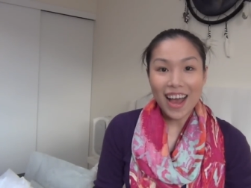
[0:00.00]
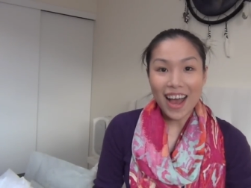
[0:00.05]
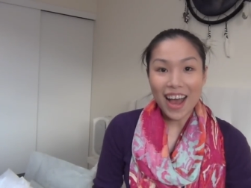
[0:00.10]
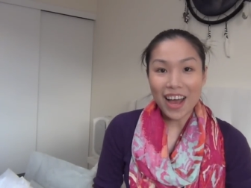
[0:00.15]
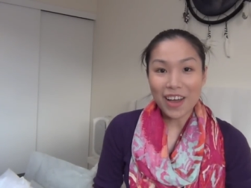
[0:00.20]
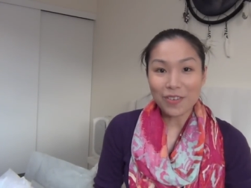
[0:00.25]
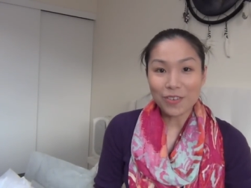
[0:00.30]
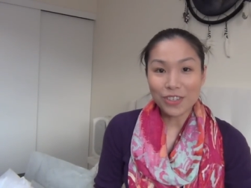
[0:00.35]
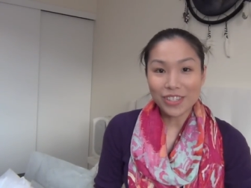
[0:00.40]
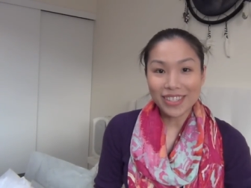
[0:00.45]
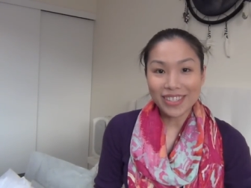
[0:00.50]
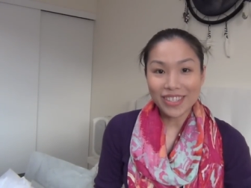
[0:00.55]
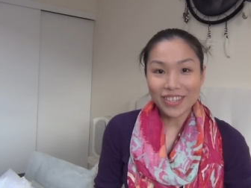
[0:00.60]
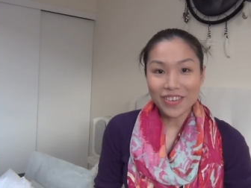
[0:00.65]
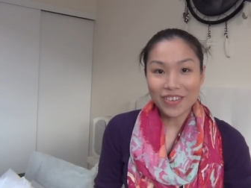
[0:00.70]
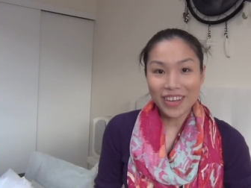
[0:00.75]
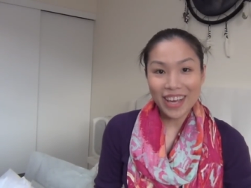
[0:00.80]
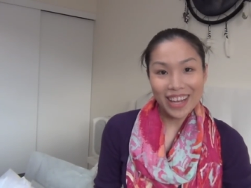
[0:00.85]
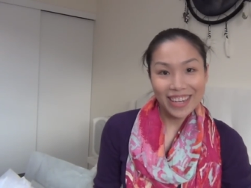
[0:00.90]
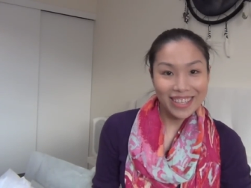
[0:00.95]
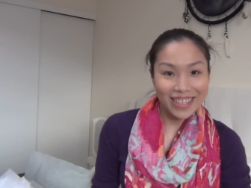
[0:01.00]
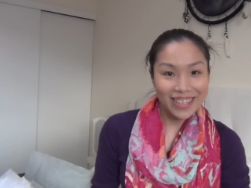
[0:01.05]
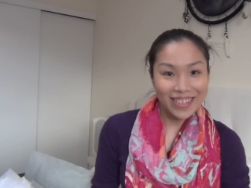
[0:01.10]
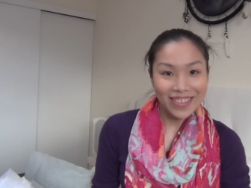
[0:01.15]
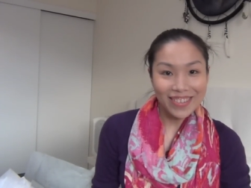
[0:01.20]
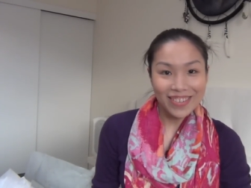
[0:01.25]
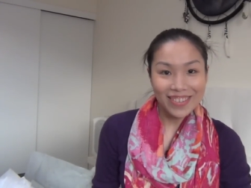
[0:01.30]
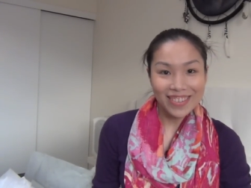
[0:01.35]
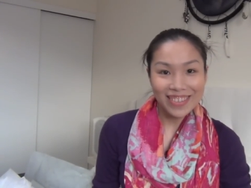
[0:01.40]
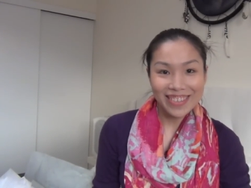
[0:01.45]
I will see you again
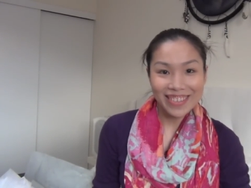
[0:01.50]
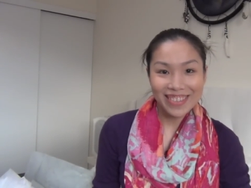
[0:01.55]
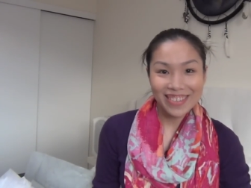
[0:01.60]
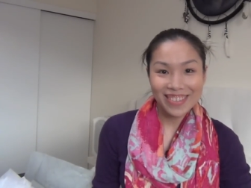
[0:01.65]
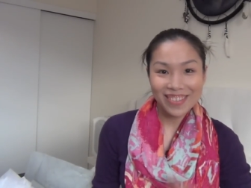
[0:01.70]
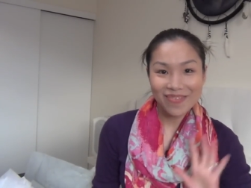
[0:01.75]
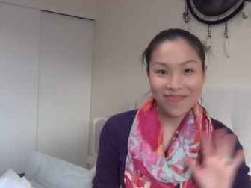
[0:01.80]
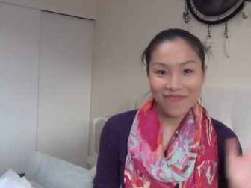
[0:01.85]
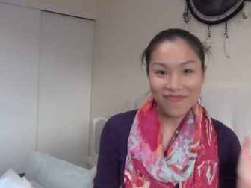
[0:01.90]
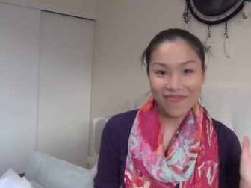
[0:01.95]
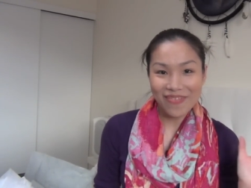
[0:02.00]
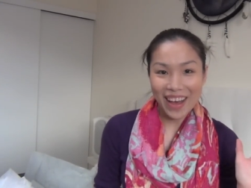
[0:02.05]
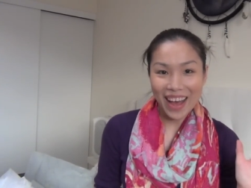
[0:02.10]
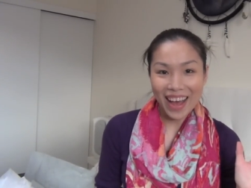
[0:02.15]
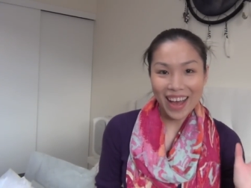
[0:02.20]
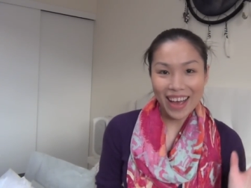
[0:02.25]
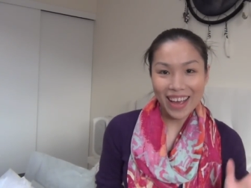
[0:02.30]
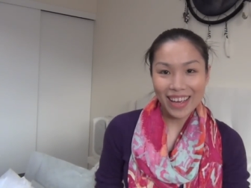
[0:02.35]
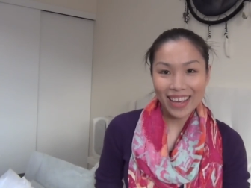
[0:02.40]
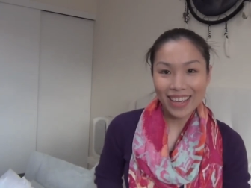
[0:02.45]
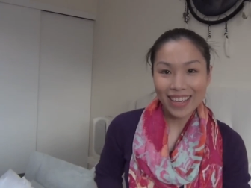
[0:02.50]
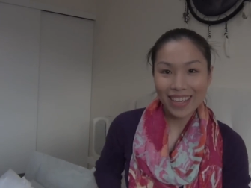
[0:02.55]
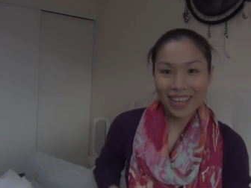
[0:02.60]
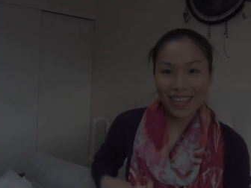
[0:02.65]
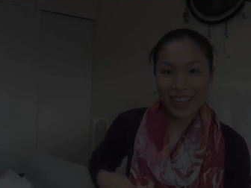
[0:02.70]
soon. Bye!